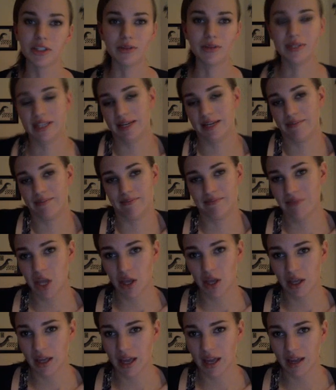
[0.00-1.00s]
She was like,
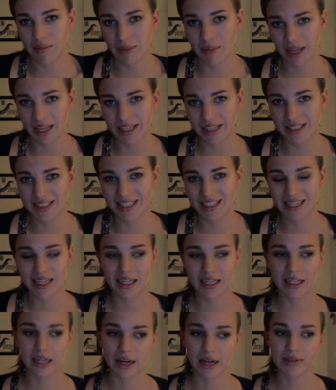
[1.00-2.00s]
okay, my kid's an
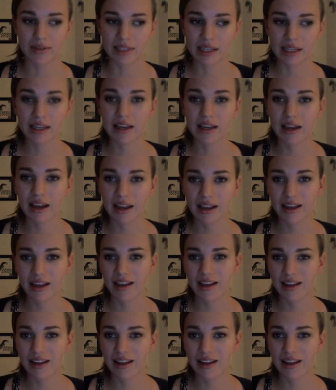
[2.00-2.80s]
idiot, and I was like, yeah,